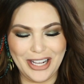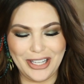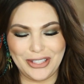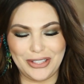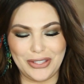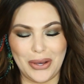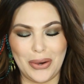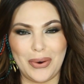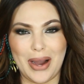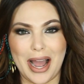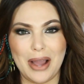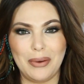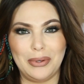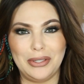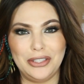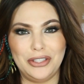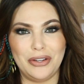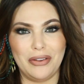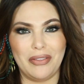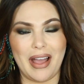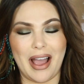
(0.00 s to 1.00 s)
So I will
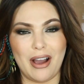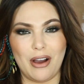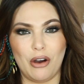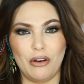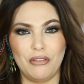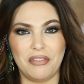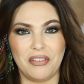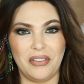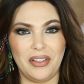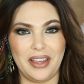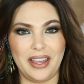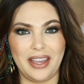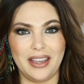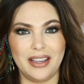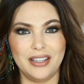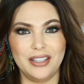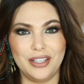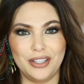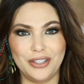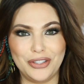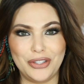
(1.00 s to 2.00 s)
do that hopefully
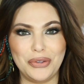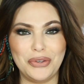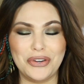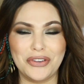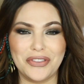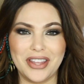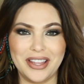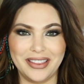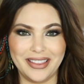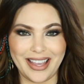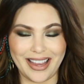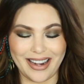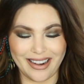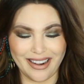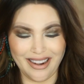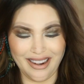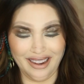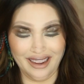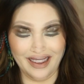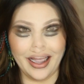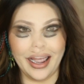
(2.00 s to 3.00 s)
sooner than
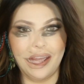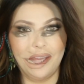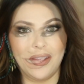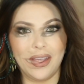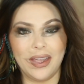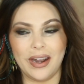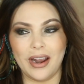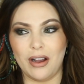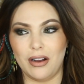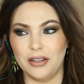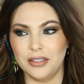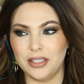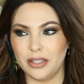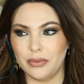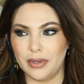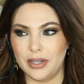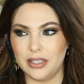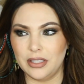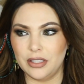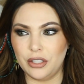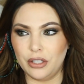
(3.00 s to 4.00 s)
later. And then I also
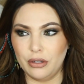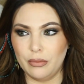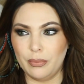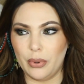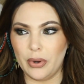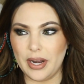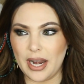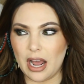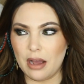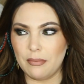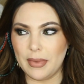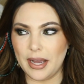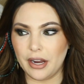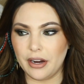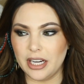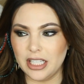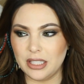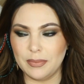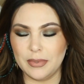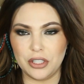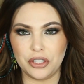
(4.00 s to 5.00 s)
wanted to point out my
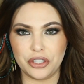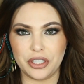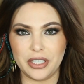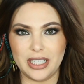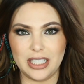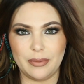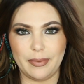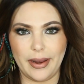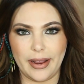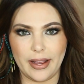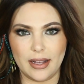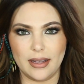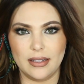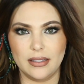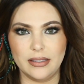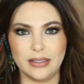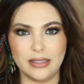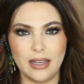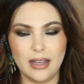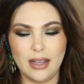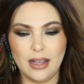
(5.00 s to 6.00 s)
Christmas trees
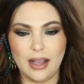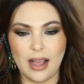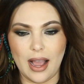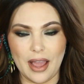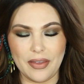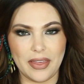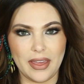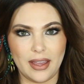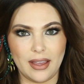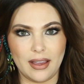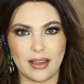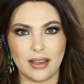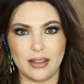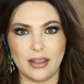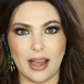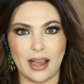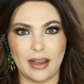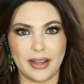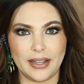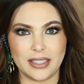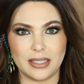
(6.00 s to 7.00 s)
because I think
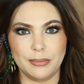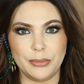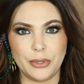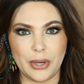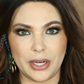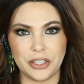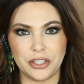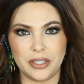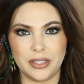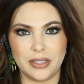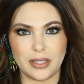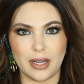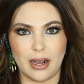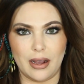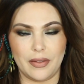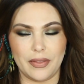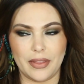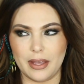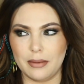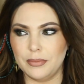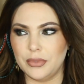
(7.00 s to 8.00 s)
I'll get some questions
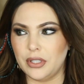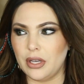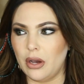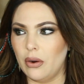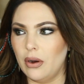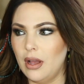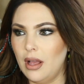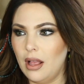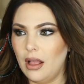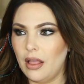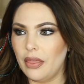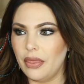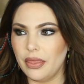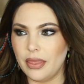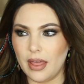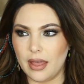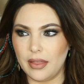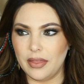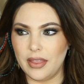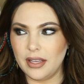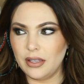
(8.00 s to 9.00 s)
on them. So
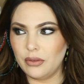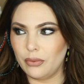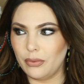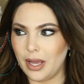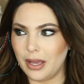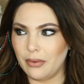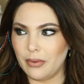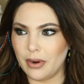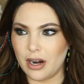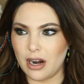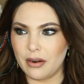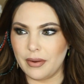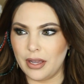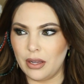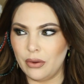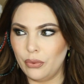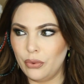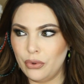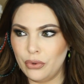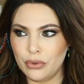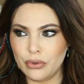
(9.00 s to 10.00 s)
wait, where are we?
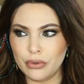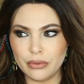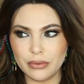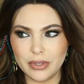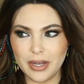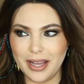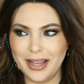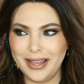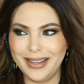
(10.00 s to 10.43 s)
Woo!